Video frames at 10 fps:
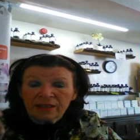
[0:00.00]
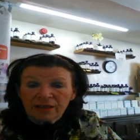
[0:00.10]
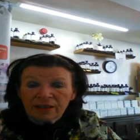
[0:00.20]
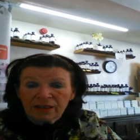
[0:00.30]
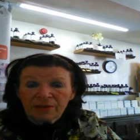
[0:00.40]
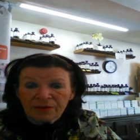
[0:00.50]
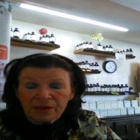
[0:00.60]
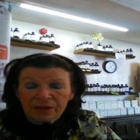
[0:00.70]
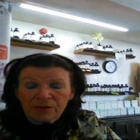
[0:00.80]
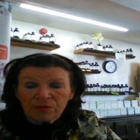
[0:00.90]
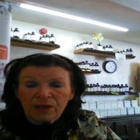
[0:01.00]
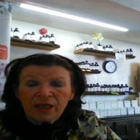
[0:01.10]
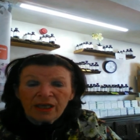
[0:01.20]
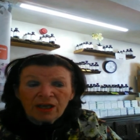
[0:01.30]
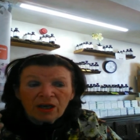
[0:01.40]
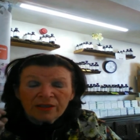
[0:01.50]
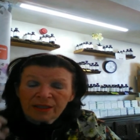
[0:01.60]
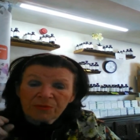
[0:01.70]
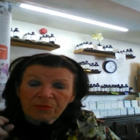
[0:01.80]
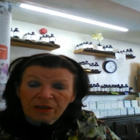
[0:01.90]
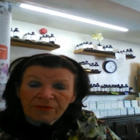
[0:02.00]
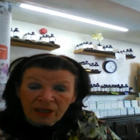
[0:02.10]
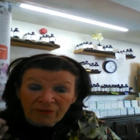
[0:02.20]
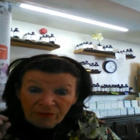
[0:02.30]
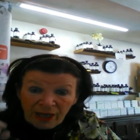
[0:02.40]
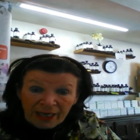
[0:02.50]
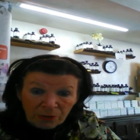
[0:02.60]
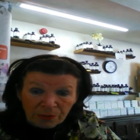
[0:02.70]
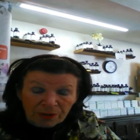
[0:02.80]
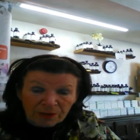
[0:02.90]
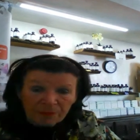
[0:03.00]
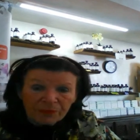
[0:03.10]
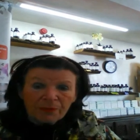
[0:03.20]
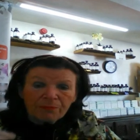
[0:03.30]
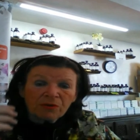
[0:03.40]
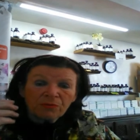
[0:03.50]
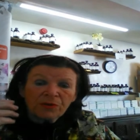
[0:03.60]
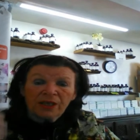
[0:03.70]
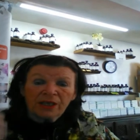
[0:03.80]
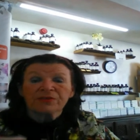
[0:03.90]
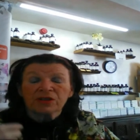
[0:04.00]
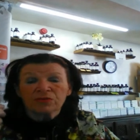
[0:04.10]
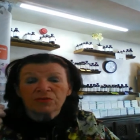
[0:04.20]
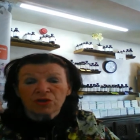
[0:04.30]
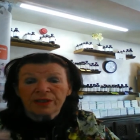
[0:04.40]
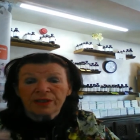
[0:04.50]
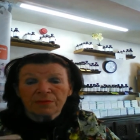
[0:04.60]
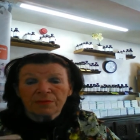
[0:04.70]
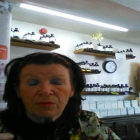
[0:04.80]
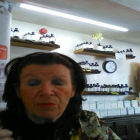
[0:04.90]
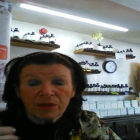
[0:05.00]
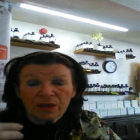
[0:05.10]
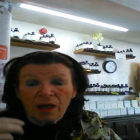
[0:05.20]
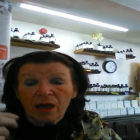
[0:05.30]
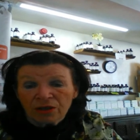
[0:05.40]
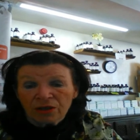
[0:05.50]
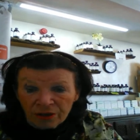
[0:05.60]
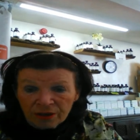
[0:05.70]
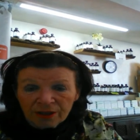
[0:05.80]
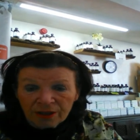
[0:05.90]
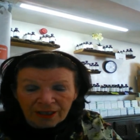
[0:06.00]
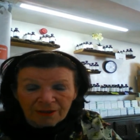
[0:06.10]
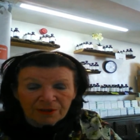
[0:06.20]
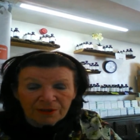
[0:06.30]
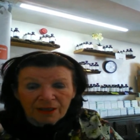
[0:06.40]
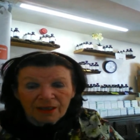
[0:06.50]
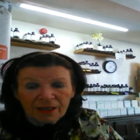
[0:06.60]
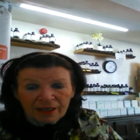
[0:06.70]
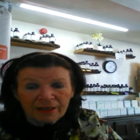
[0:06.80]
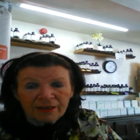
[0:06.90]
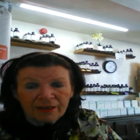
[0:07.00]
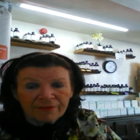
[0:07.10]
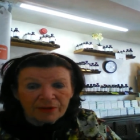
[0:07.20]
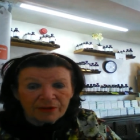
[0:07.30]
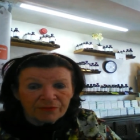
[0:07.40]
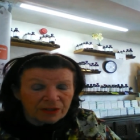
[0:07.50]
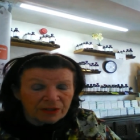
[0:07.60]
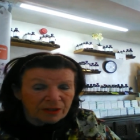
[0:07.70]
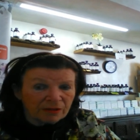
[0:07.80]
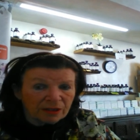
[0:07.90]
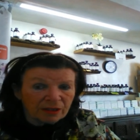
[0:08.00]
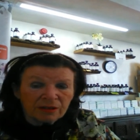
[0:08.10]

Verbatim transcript: in the body. So our symptoms are very valuable, but we have to treat them with honor. Um, it, it's it's a